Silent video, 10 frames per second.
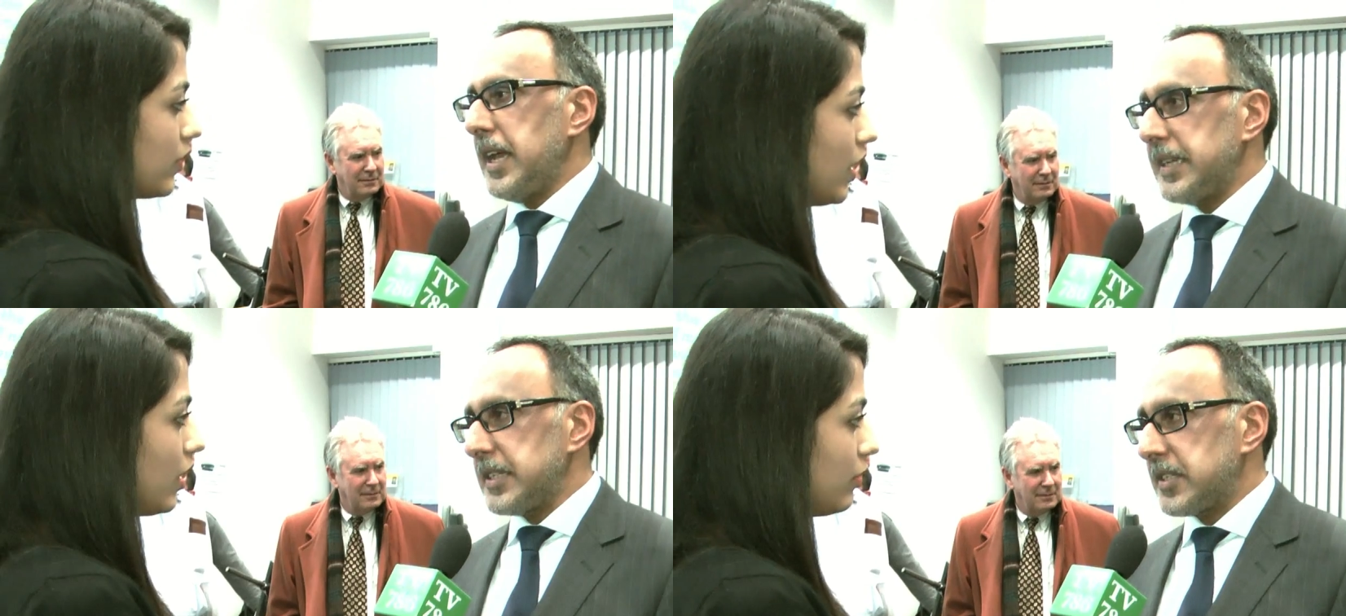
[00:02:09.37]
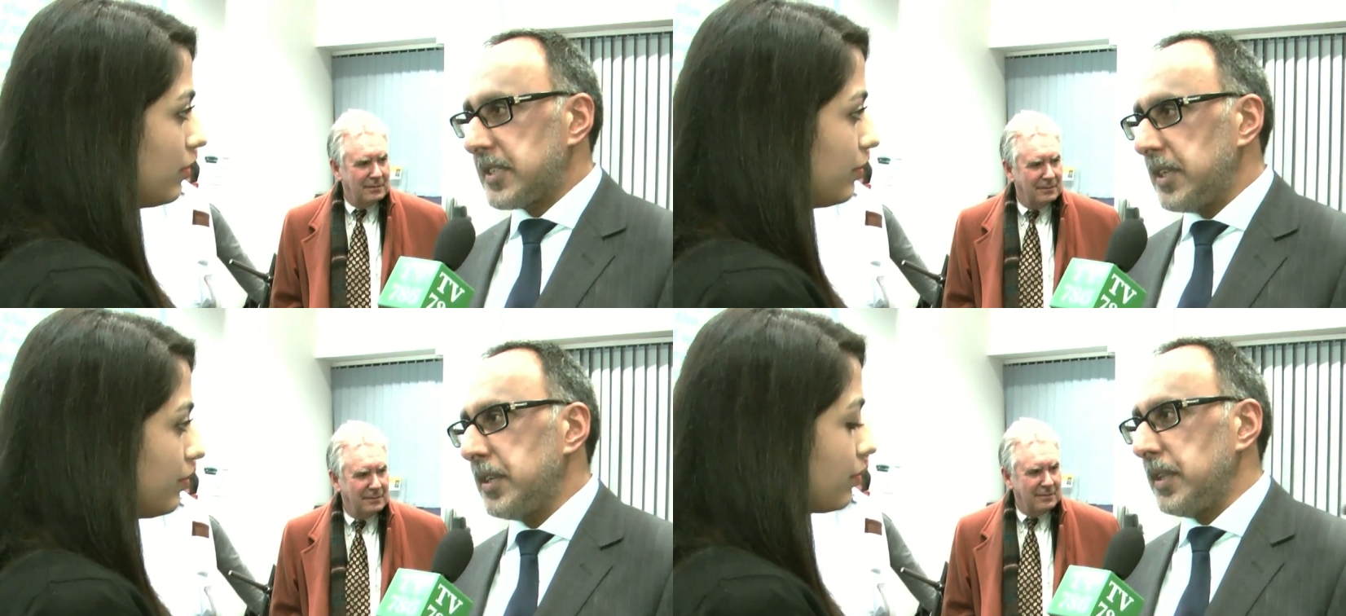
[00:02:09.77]
Speaker 1: and it's
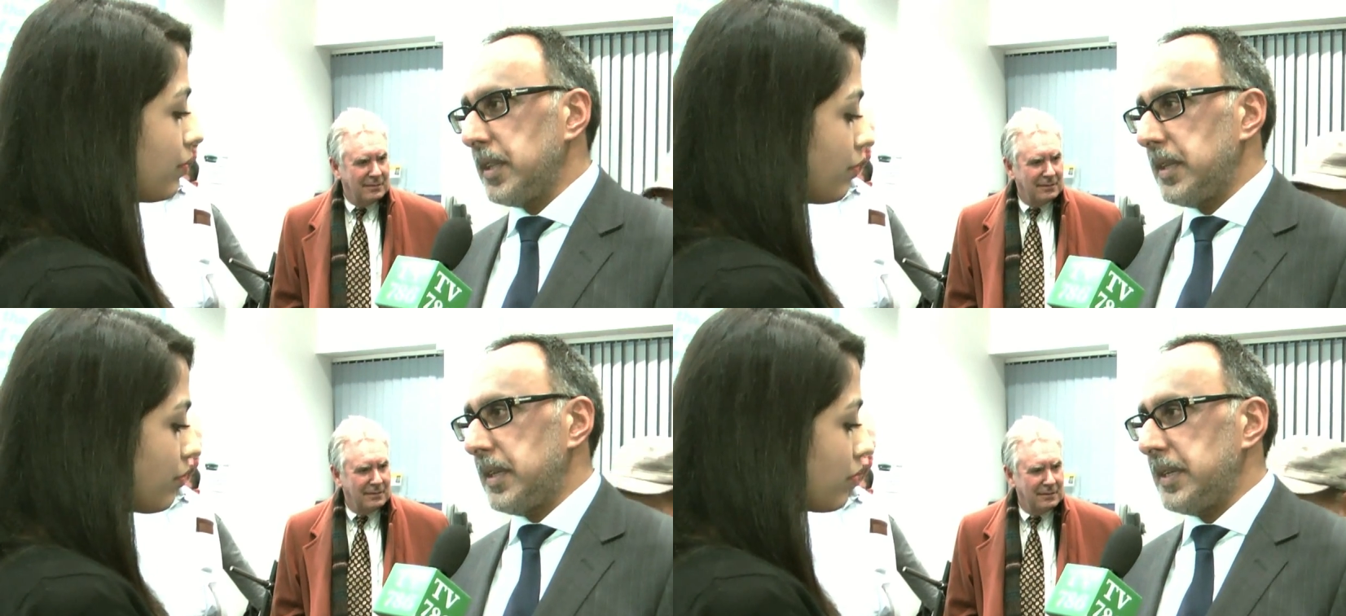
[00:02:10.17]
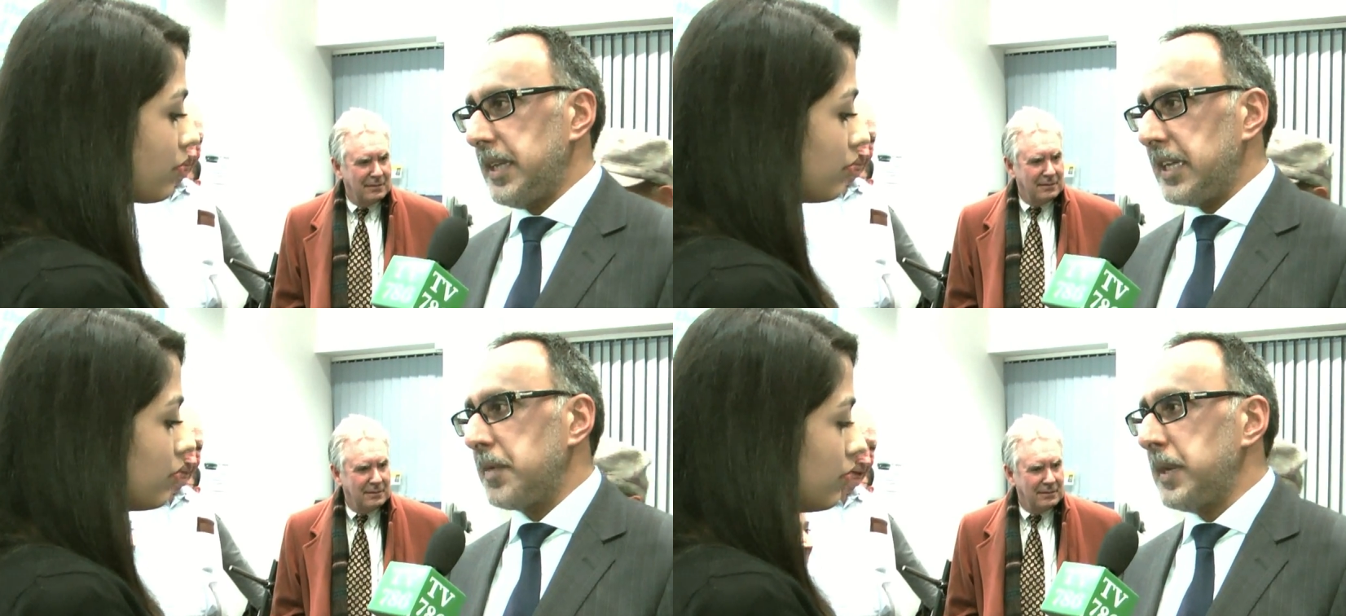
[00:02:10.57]
still an
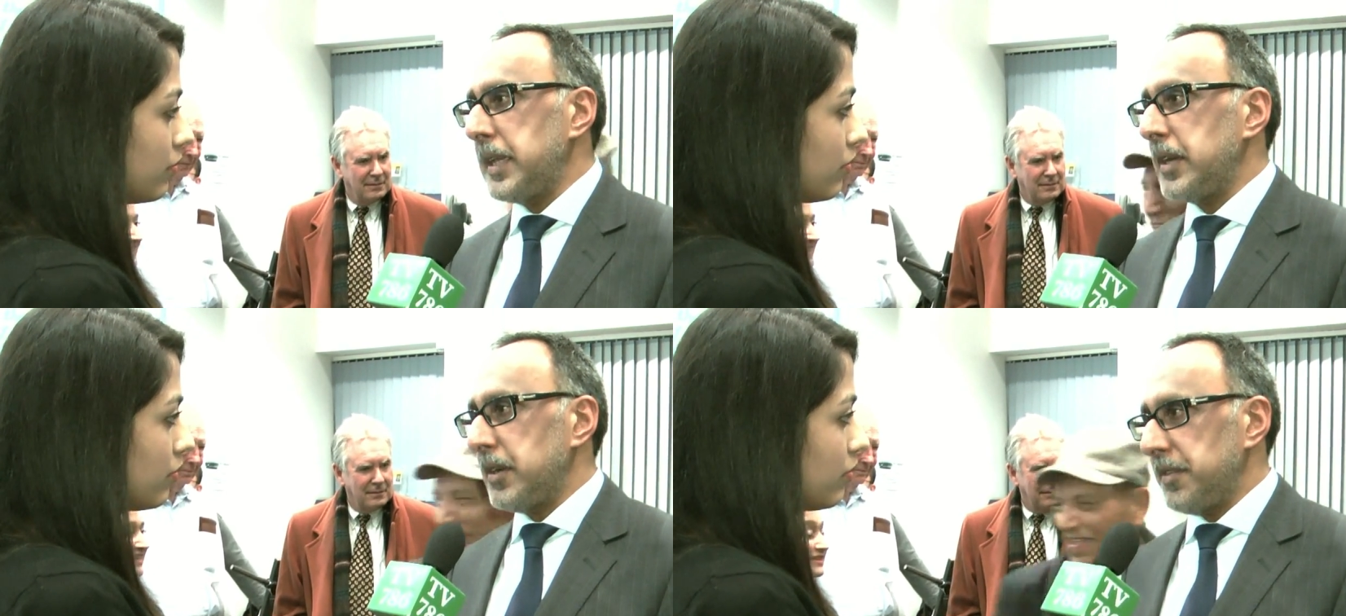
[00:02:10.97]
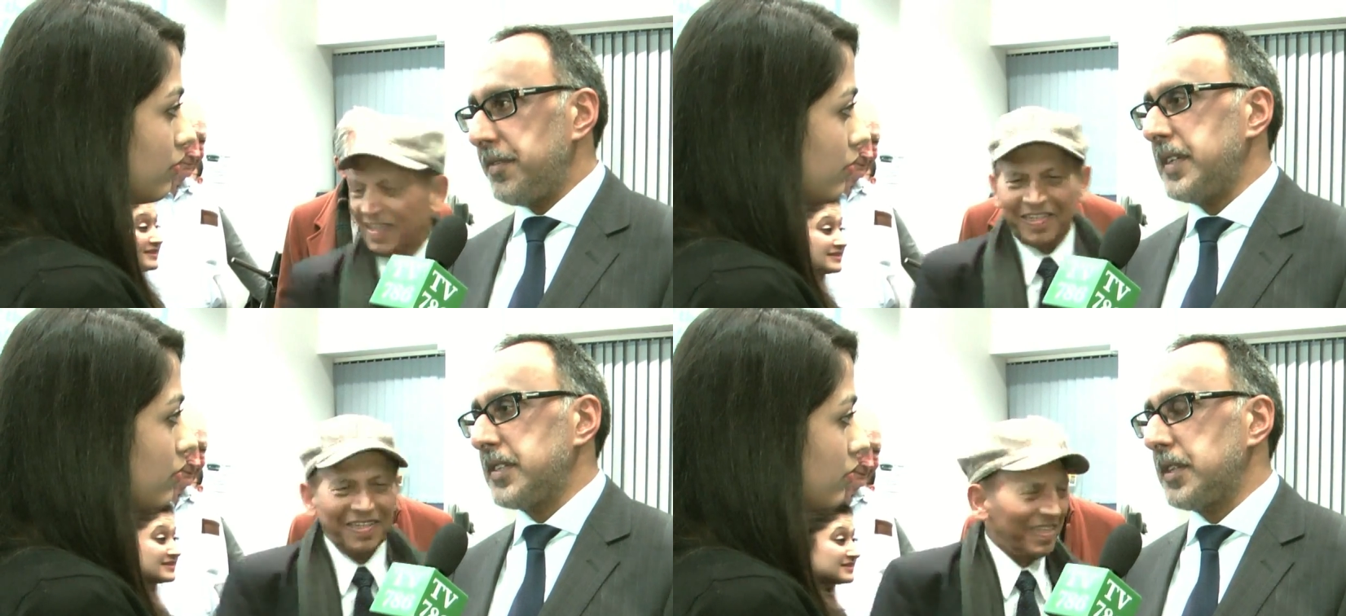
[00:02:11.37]
ignominy on the
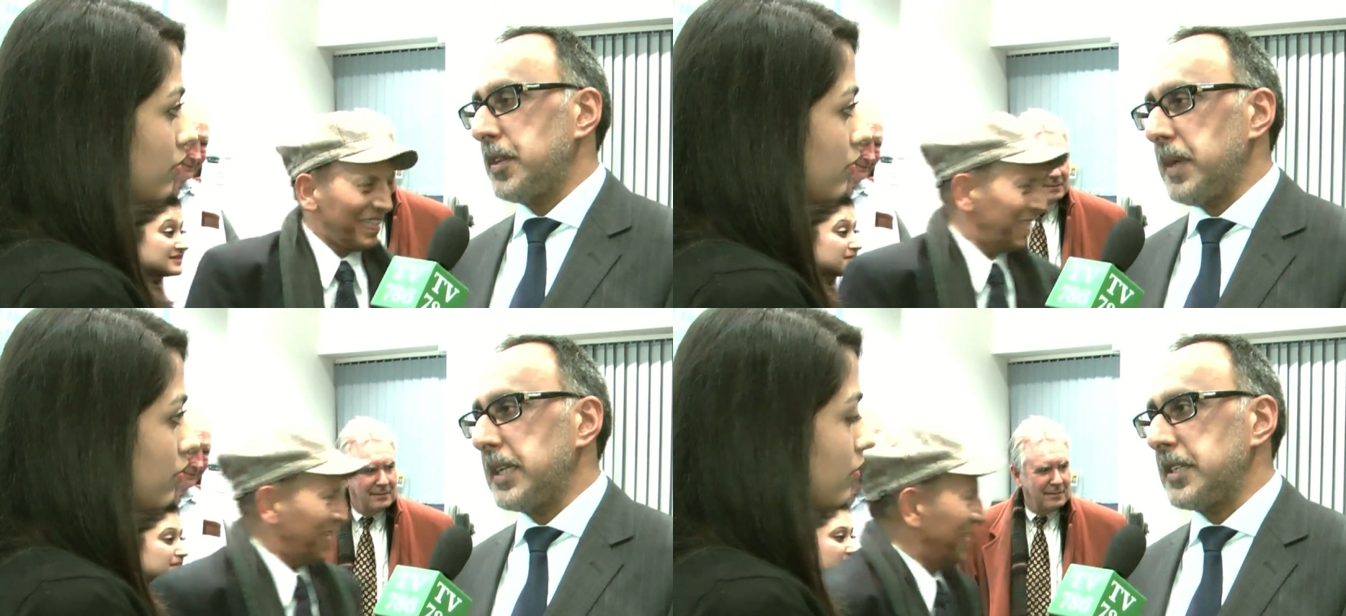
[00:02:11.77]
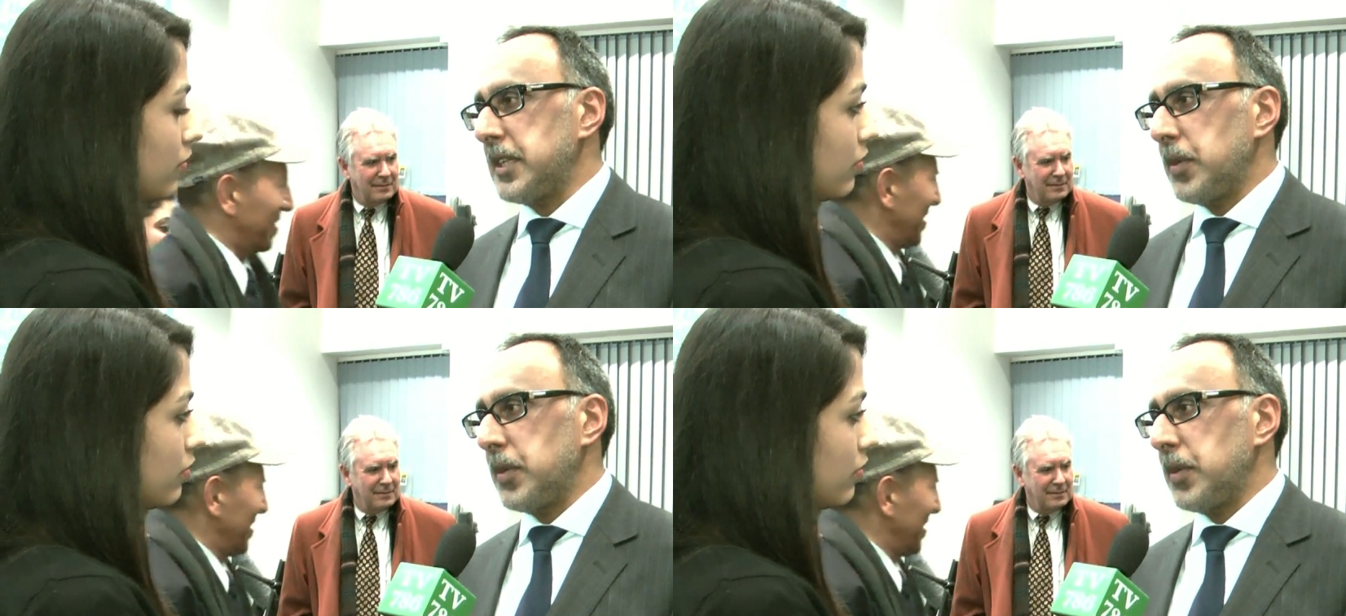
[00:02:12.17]
face of the humanity